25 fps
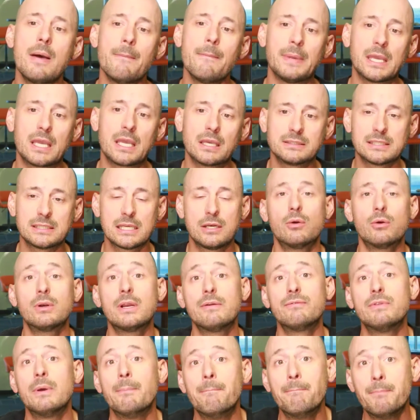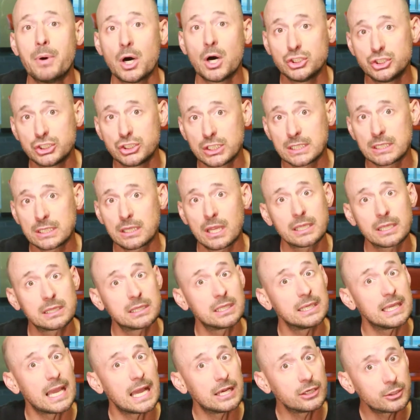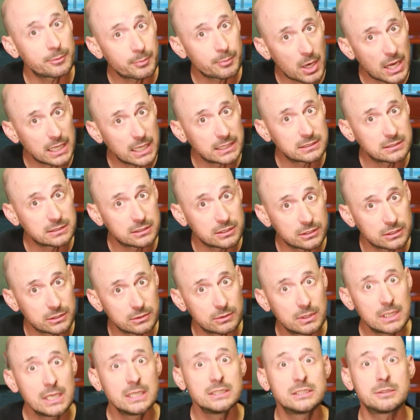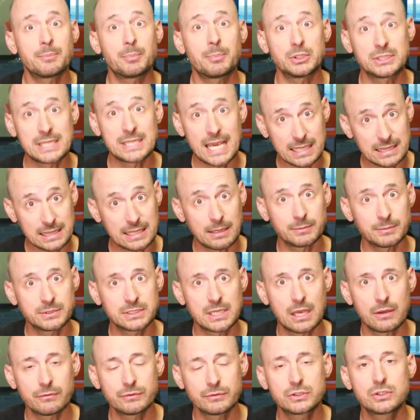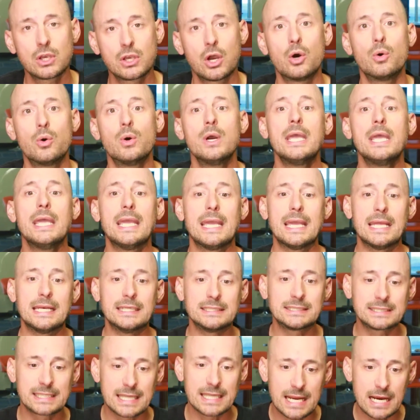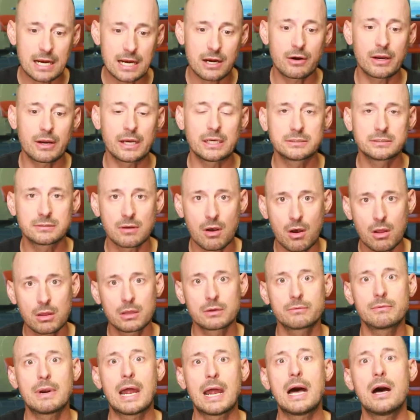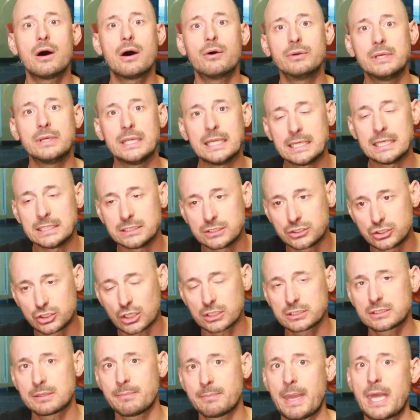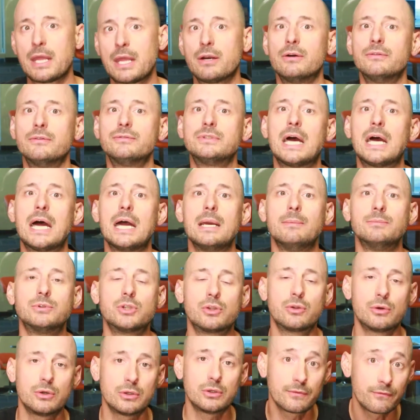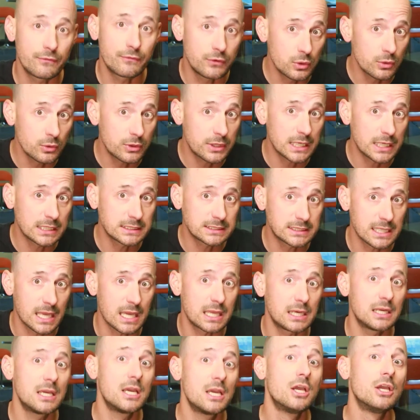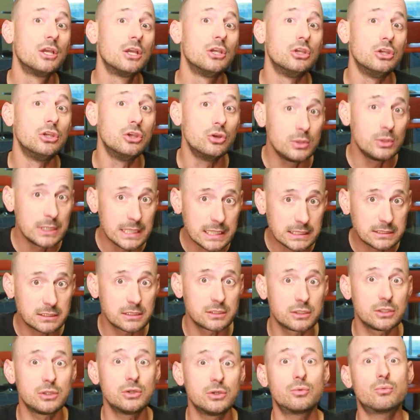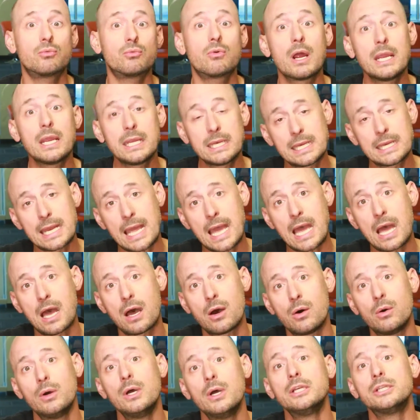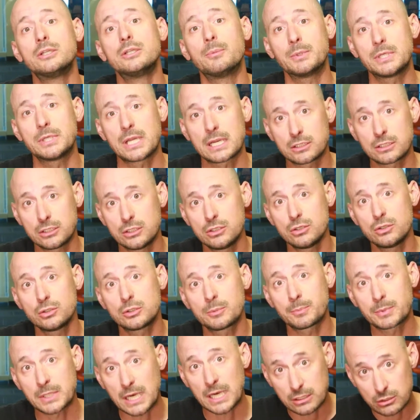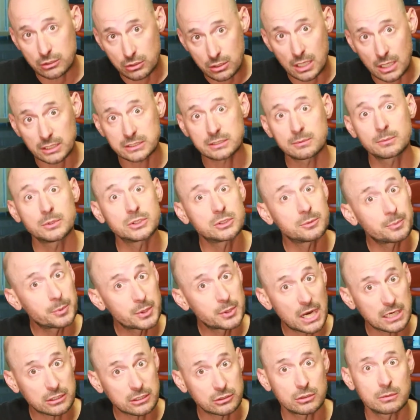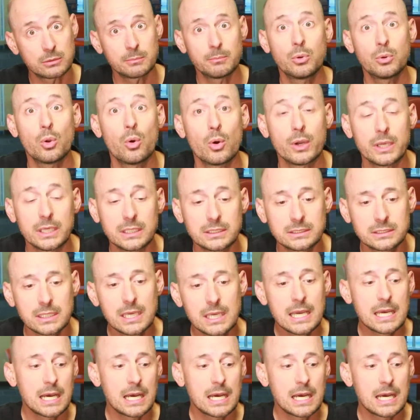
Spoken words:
because they don't have the budget like the enterprise do to protect themselves. So it is there. It is all around. It is just a matter of time. So there are a few things that you need to do right now to protect you, to protect your customers, to protect your employees.